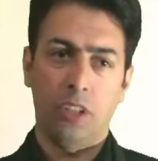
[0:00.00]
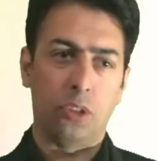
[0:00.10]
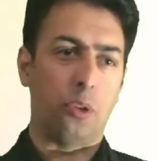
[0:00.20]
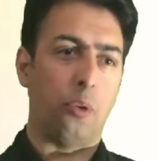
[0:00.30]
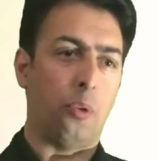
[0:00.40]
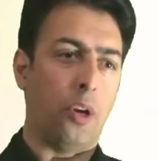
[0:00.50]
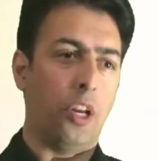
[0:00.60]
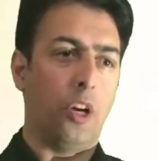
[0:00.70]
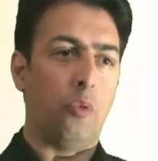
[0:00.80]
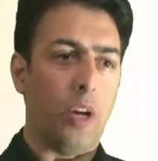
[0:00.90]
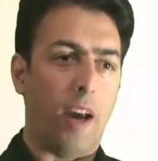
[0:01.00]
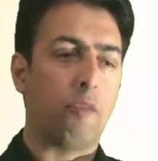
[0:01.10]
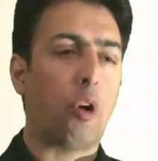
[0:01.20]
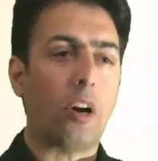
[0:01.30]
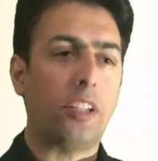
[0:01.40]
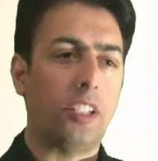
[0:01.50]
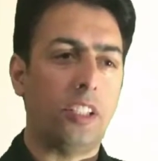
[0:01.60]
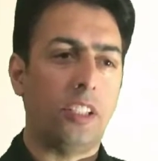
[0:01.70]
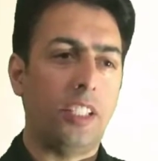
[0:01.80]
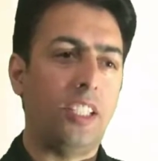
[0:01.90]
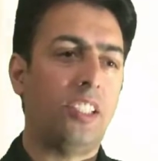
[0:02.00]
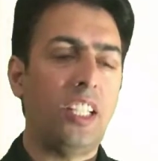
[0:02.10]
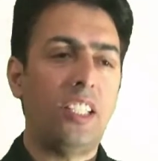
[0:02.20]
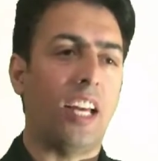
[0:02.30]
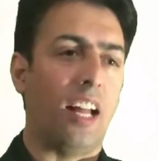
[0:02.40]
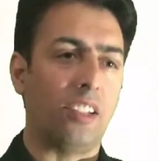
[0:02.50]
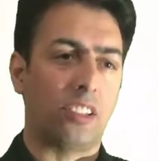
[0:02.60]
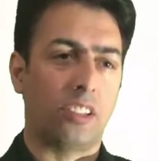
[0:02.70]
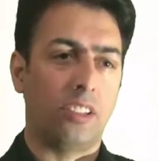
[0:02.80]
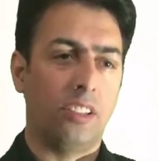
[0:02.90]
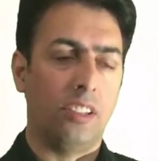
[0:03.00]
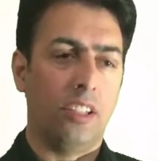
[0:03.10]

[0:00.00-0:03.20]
So we have got these T-cells,